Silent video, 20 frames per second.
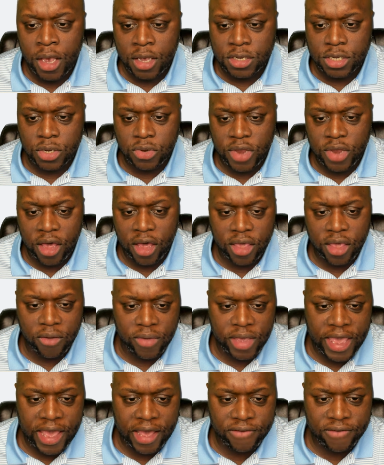So now that
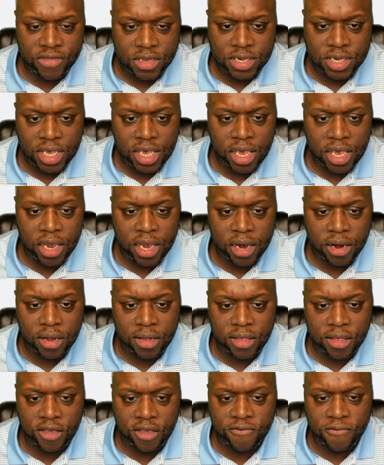we have this key here,
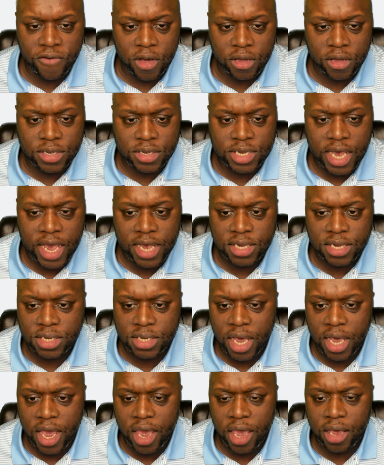click fun test,
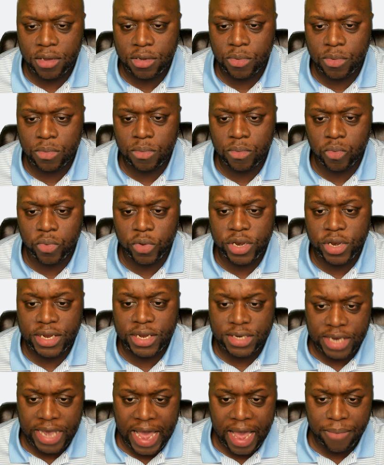I would
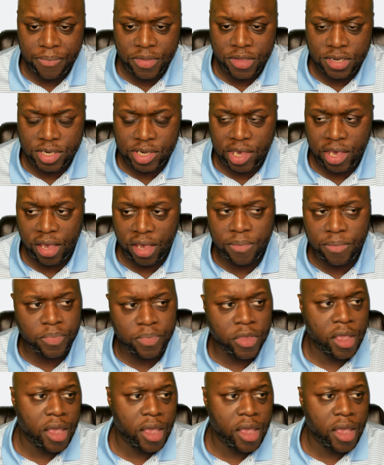need to copy this key